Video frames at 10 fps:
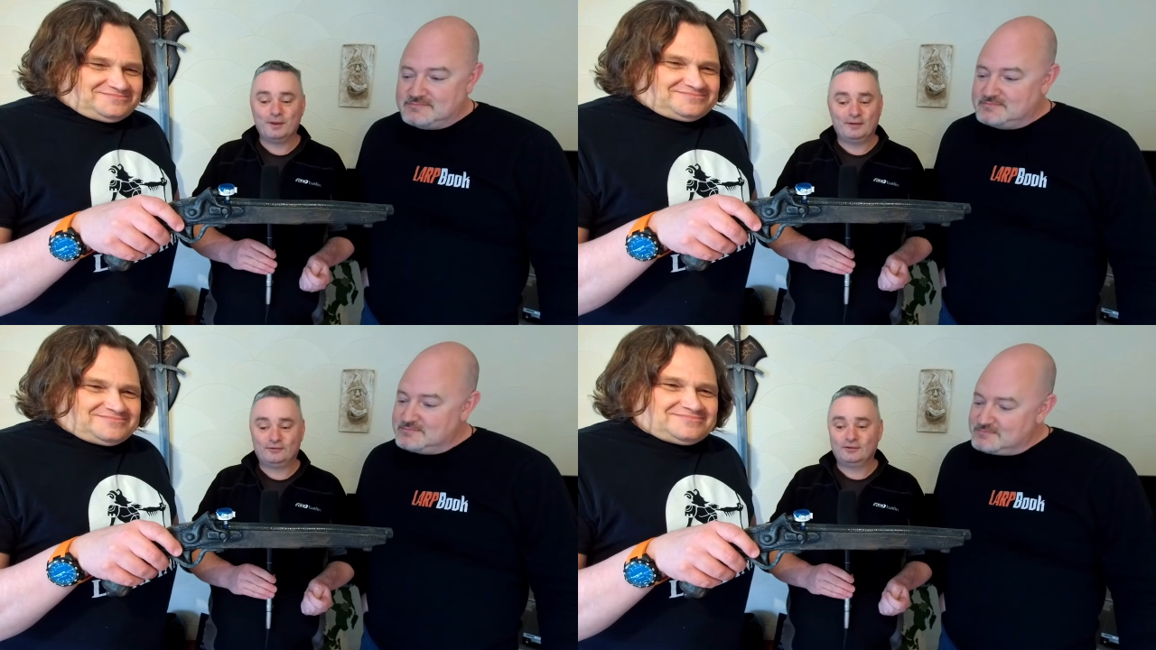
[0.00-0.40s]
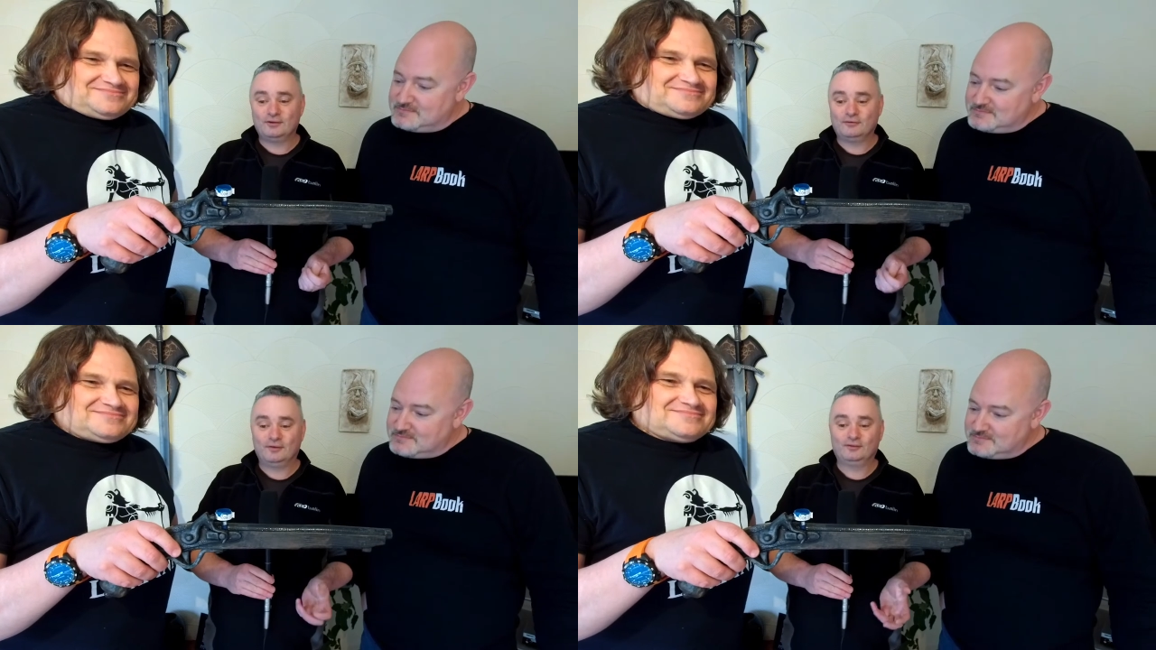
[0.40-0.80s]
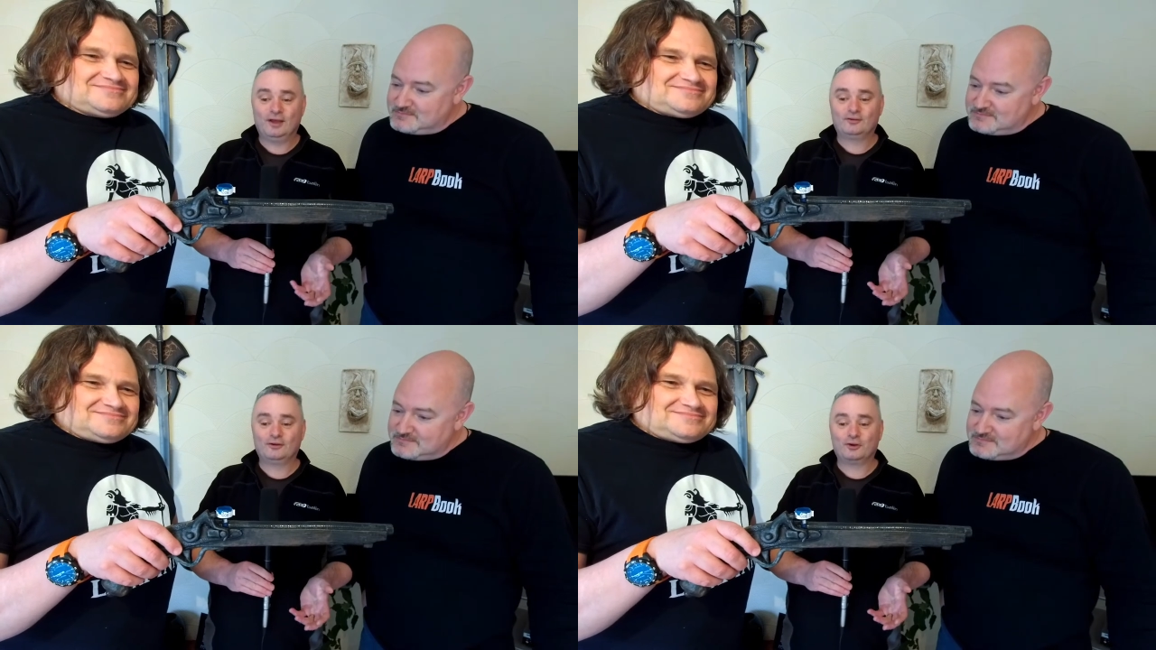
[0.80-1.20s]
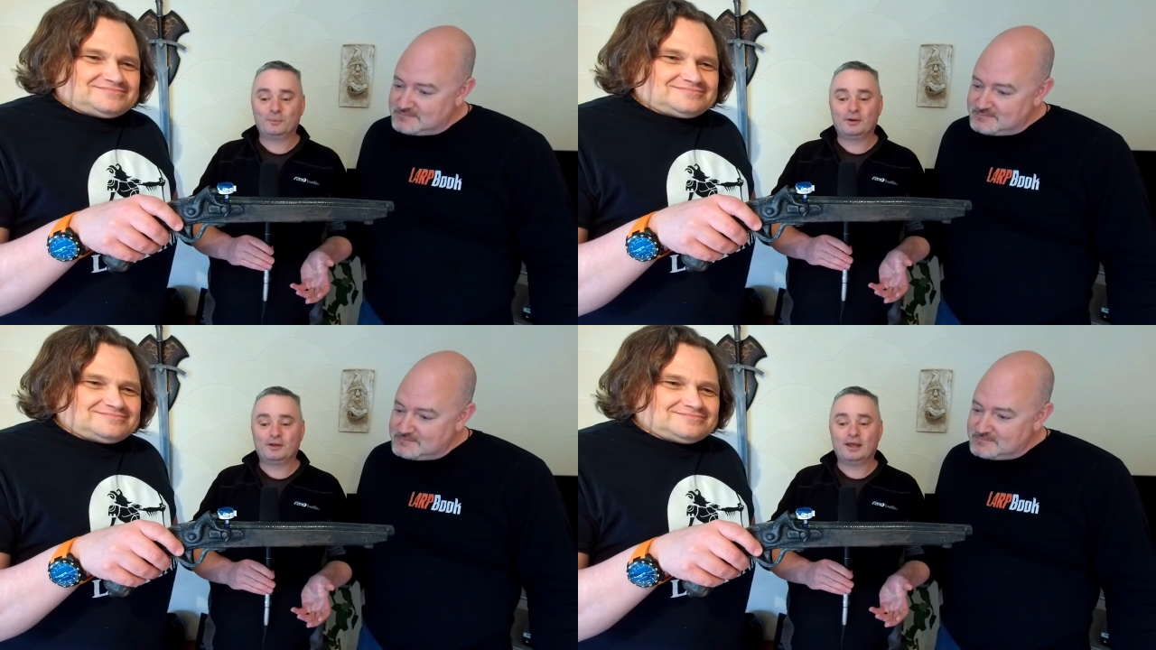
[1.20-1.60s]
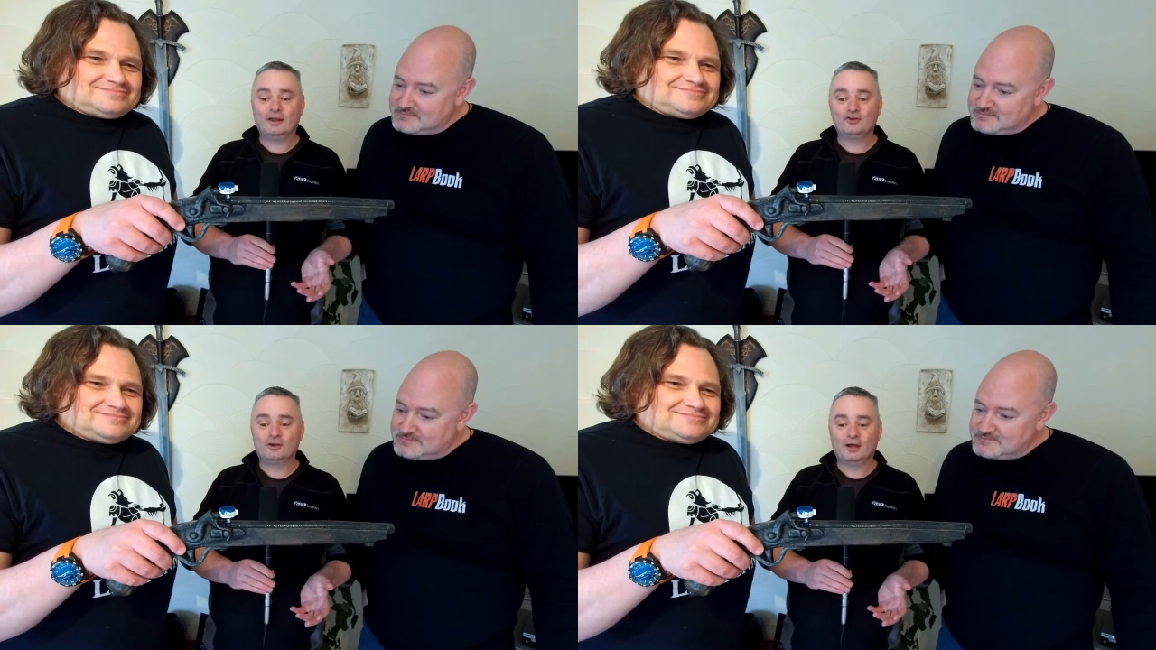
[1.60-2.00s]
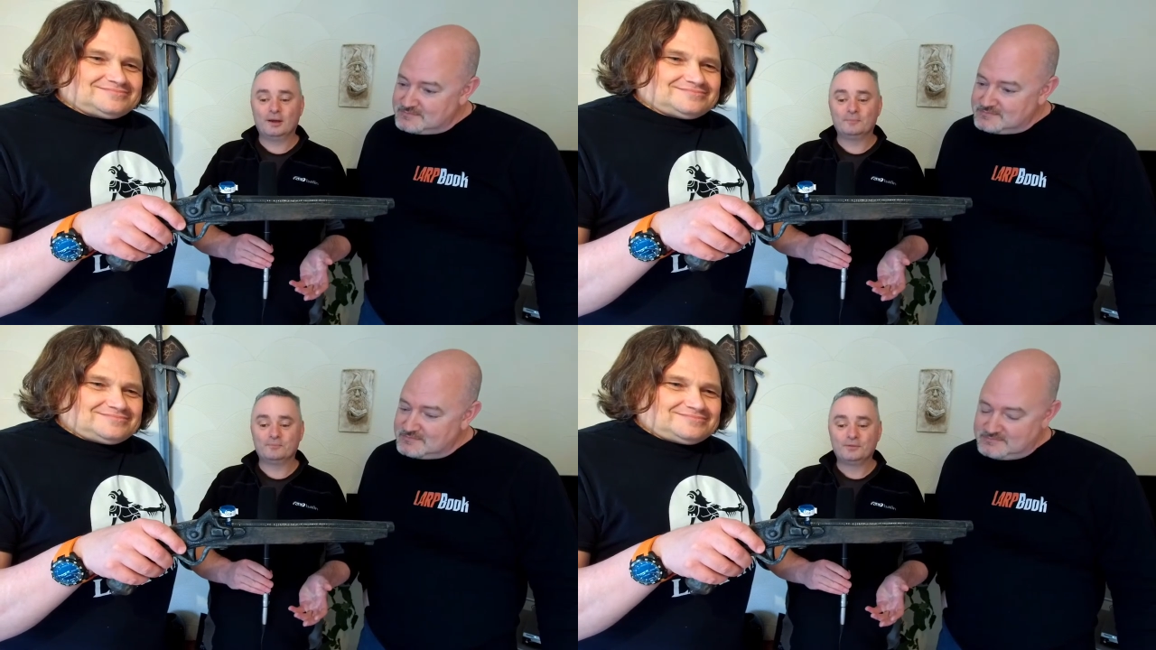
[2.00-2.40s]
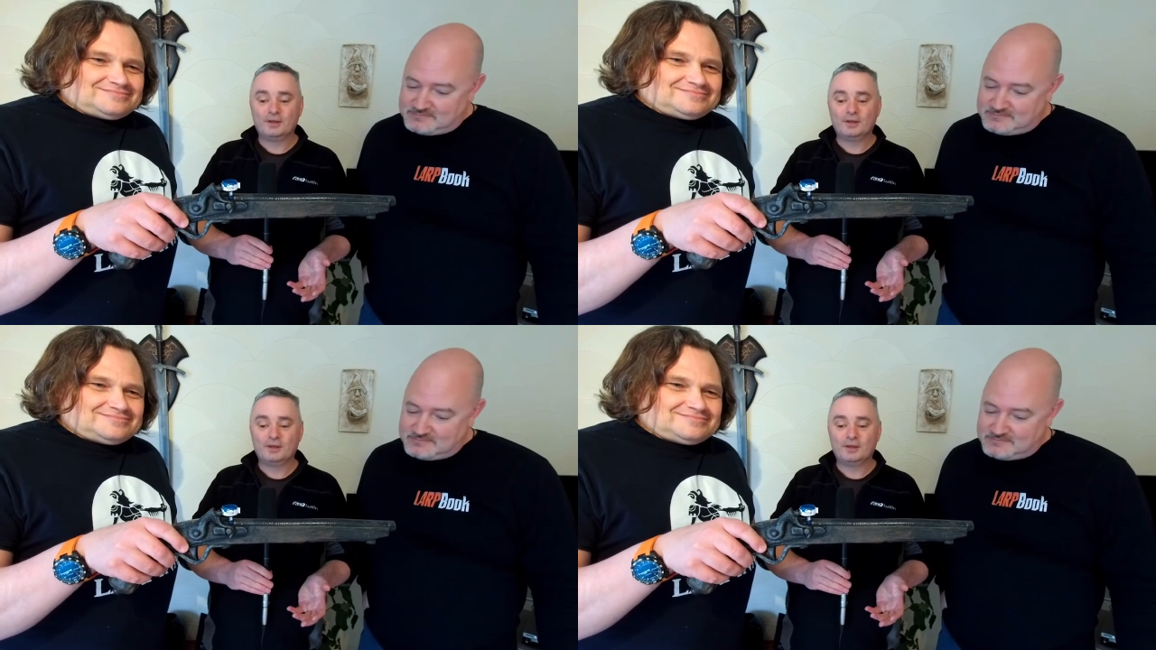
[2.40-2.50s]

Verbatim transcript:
Speaker 1: It's a fantastic looking bit of kit, um,